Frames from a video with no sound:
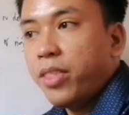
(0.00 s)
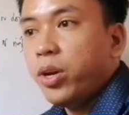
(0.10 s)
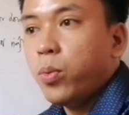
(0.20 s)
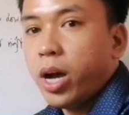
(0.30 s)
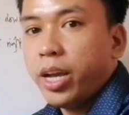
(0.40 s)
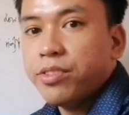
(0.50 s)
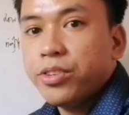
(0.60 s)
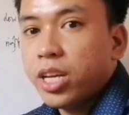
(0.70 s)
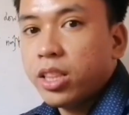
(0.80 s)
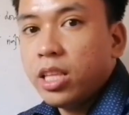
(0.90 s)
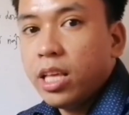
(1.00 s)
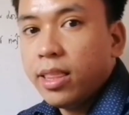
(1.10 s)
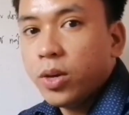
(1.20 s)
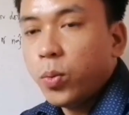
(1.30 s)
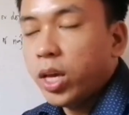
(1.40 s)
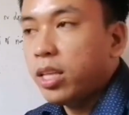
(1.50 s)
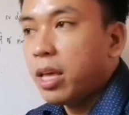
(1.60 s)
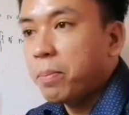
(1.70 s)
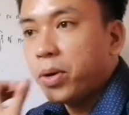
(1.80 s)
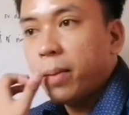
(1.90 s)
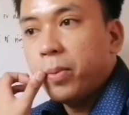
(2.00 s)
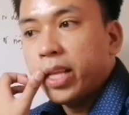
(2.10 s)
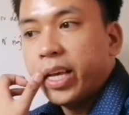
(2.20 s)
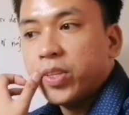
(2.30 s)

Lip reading: Otherwise, you're not dealing with a parabola.